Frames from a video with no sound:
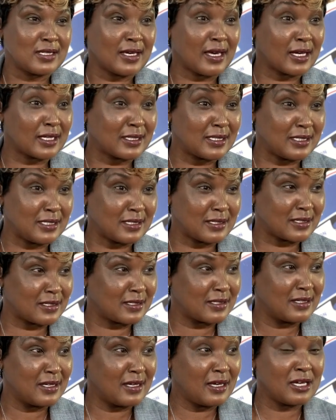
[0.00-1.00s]
hectic
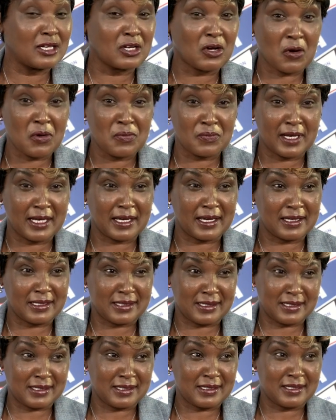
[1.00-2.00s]
and
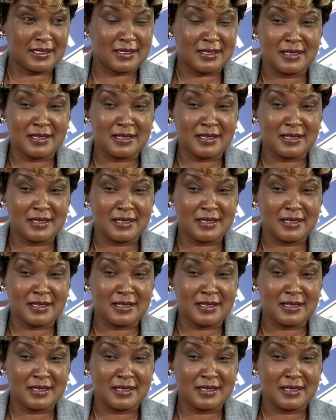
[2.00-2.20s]
complicated.